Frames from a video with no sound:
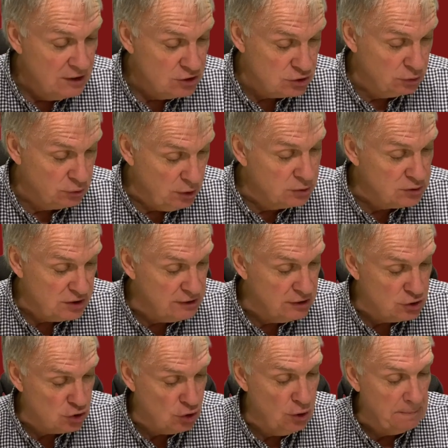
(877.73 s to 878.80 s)
So those are the
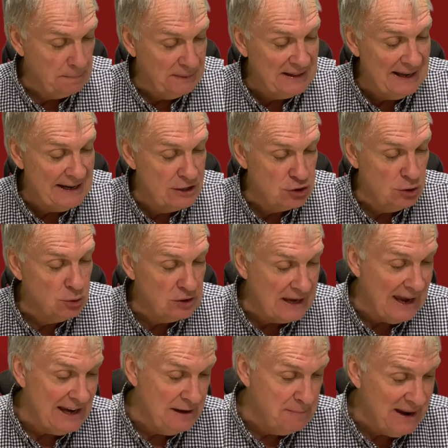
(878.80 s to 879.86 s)
2 players who
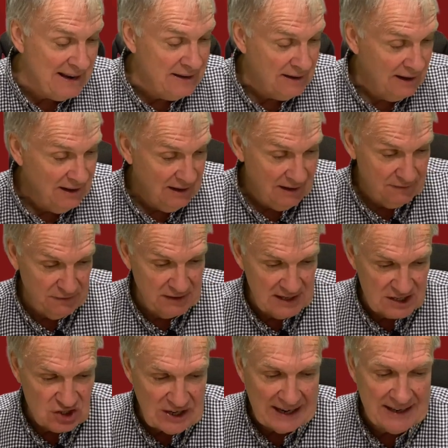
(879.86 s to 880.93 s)
came in for the
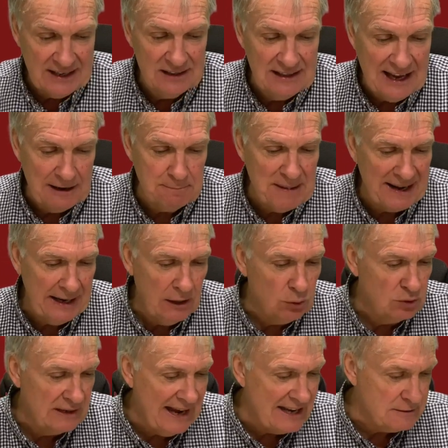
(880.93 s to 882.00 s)
second leg: Mario
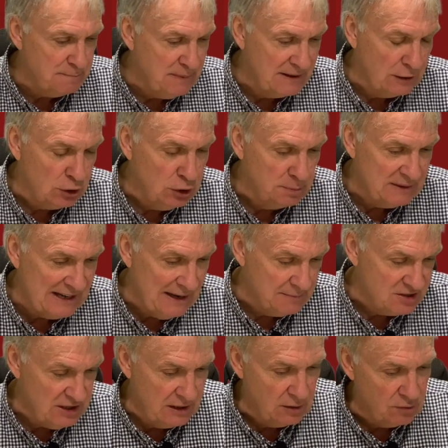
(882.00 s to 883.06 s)
Gaspar, the club
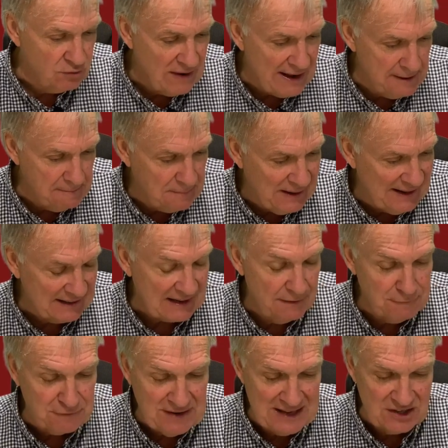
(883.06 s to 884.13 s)
captain at right back,
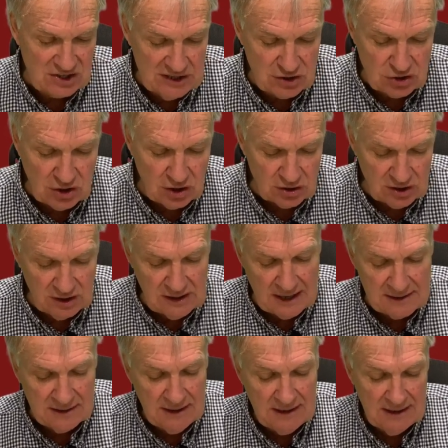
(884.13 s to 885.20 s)
and Francis
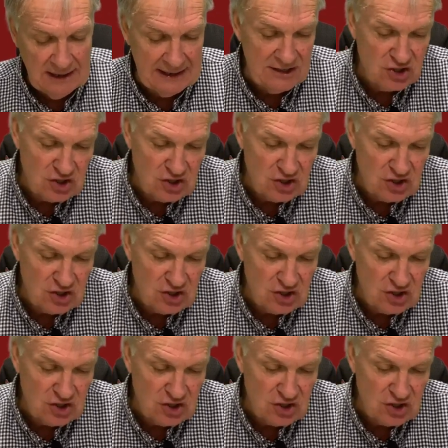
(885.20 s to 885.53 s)
Coquelin in